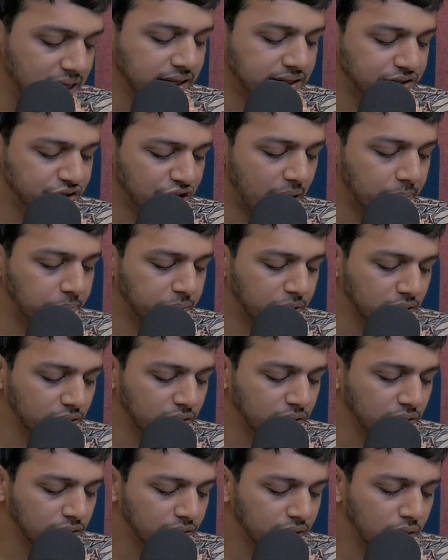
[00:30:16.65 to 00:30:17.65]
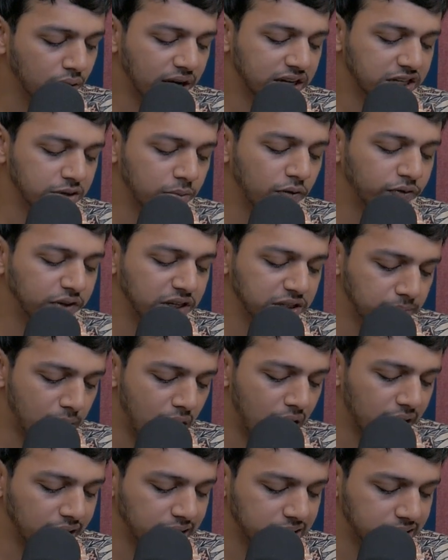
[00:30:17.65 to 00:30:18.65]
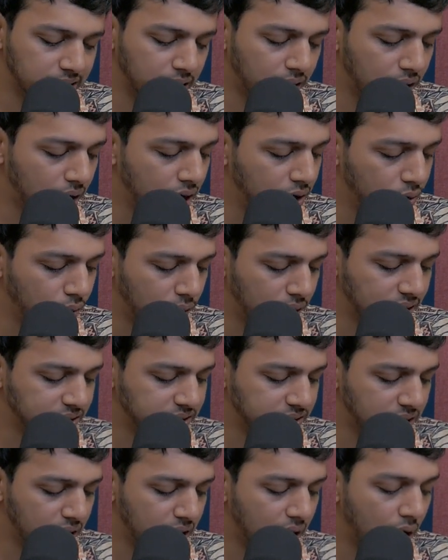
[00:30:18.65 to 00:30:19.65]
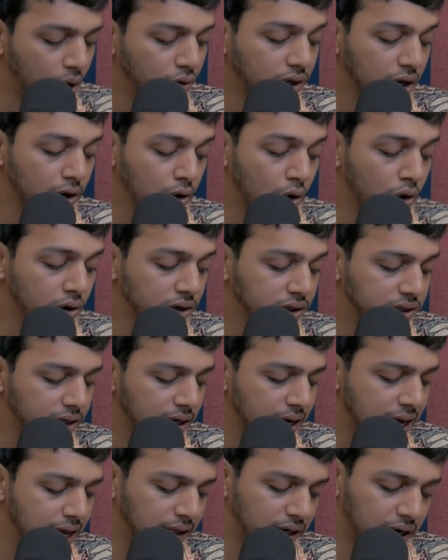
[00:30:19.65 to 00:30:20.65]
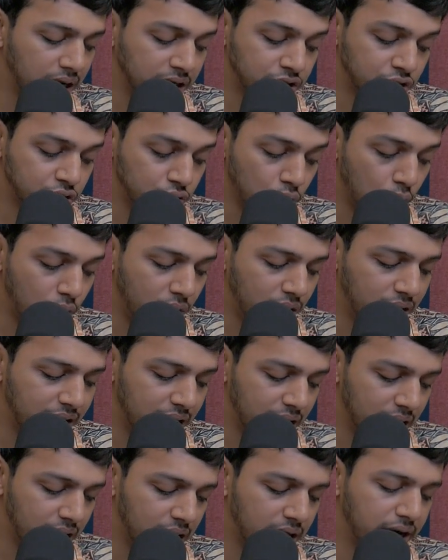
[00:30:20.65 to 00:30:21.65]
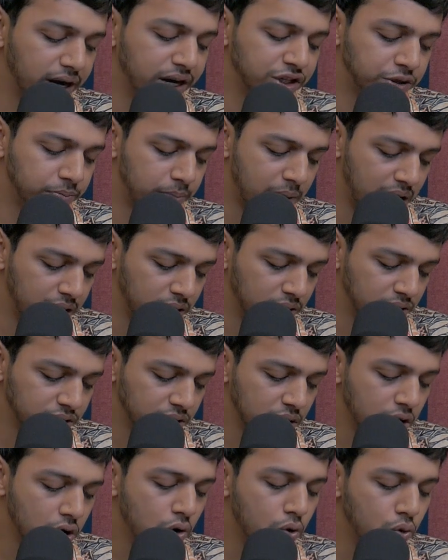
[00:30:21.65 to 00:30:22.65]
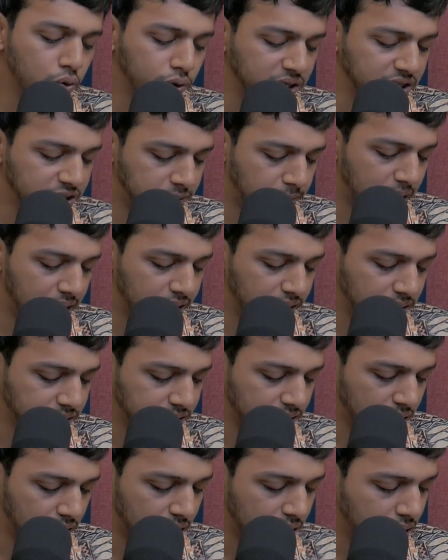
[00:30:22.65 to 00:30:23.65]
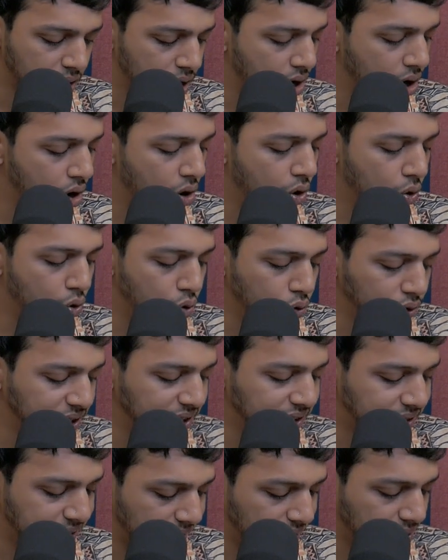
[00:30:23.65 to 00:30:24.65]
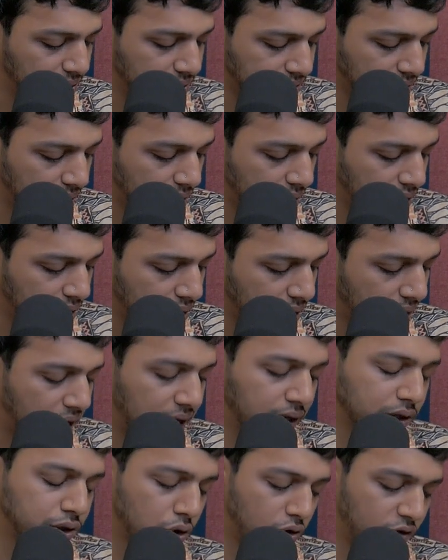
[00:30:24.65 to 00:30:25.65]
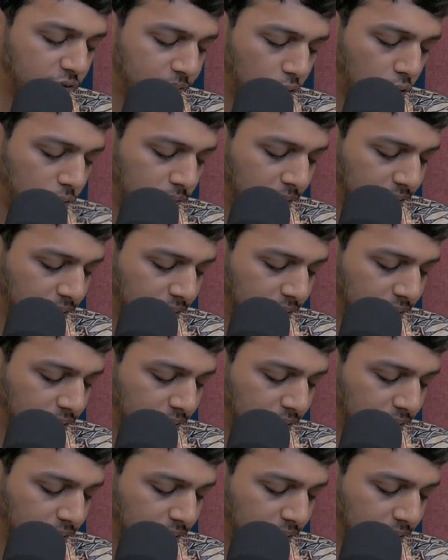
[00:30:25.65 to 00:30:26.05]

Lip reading: In this chapter, we look at some of these markets and try to understand how the goods that are sold there reach buyers, who these buyers are, who these sellers are, and the sort of